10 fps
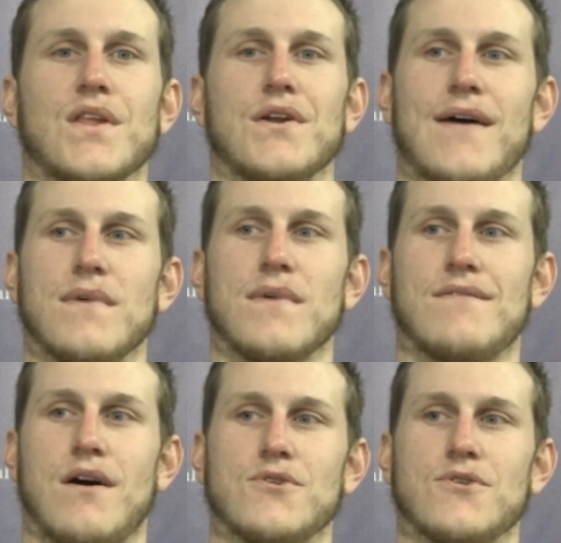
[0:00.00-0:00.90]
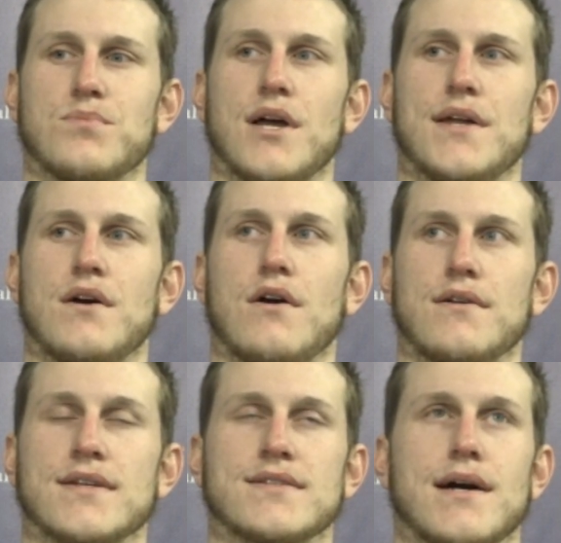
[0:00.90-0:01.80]
You know, I've always played
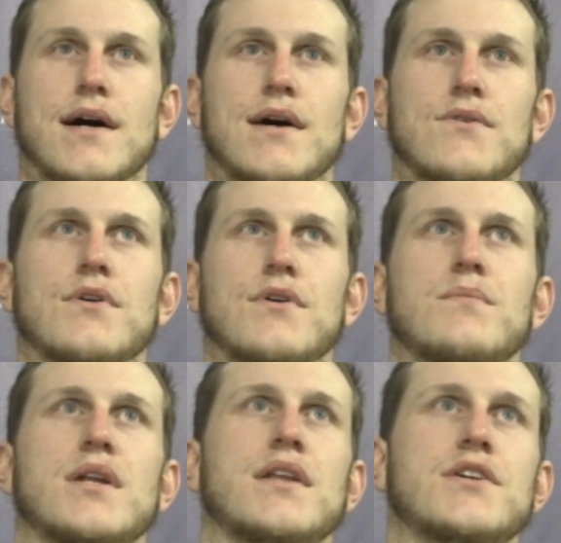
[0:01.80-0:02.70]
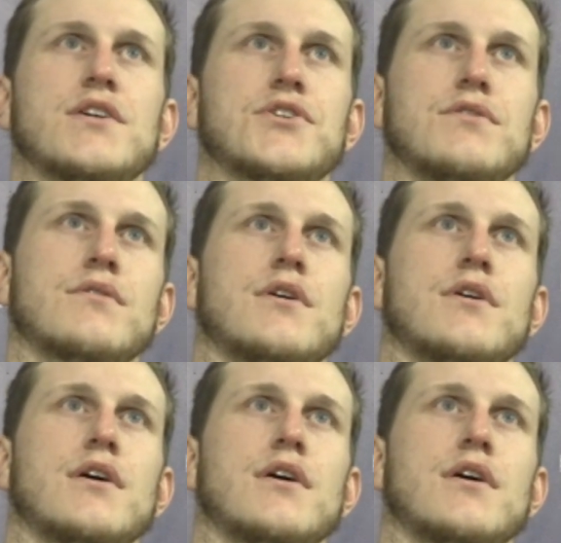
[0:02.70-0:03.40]
hard. That's not really been an issue.